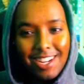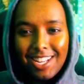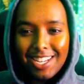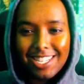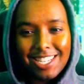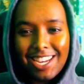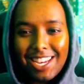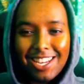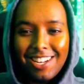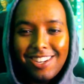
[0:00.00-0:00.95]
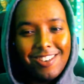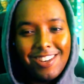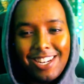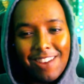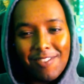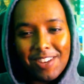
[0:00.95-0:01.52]
This guy, it literally
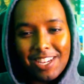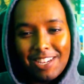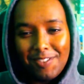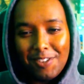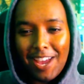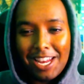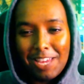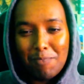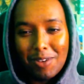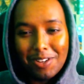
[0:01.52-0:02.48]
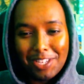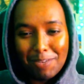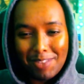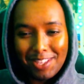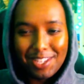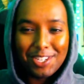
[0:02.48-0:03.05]
never gives you any build up
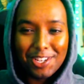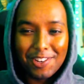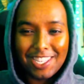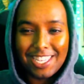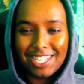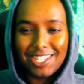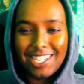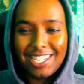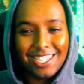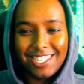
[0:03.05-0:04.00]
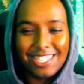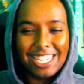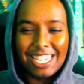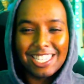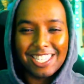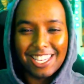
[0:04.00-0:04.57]
in this show. It's like Shiki's just
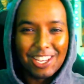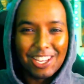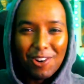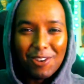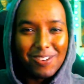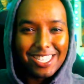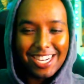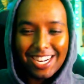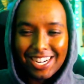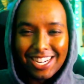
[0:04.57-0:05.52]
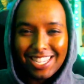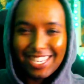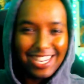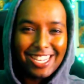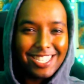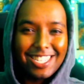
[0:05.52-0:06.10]
instantly always there to
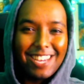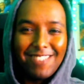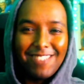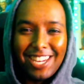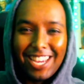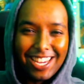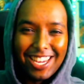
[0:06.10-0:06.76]
like save the day.